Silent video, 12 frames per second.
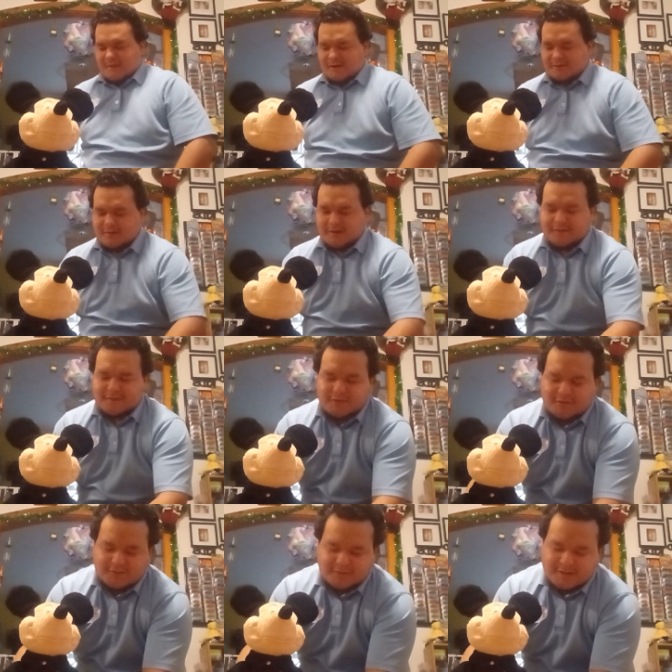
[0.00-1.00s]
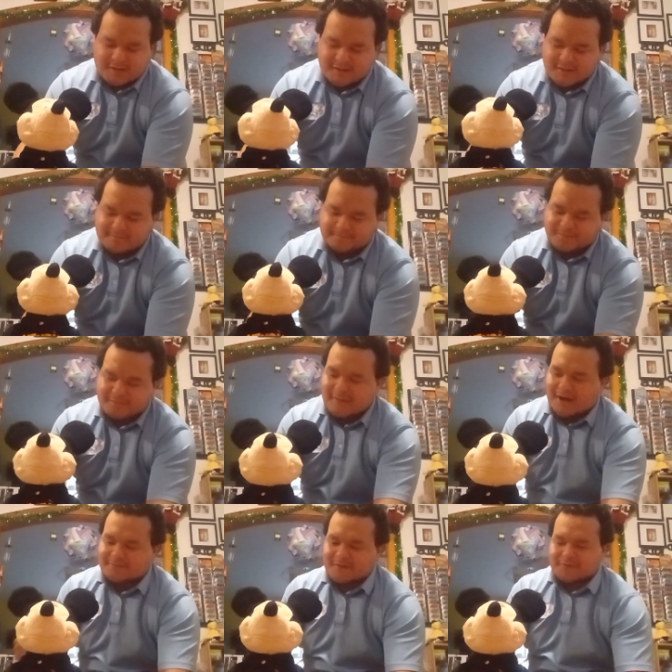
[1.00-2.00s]
Alright, so
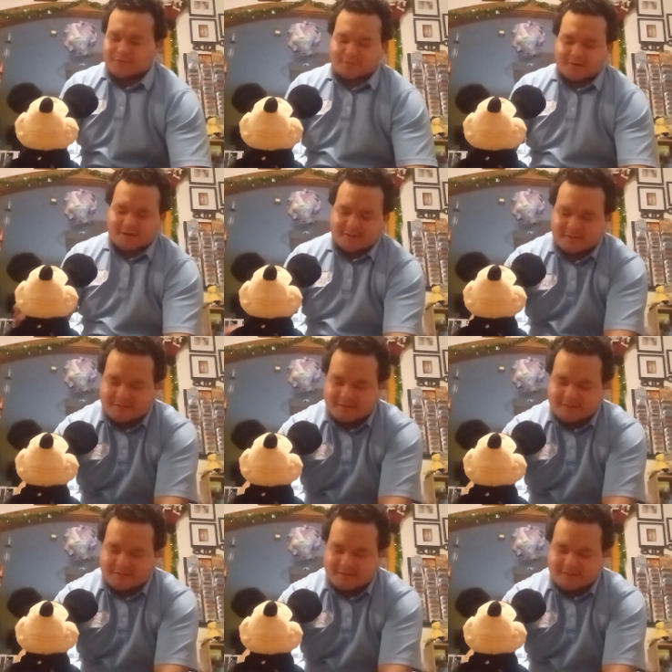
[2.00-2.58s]
mouth doesn't work.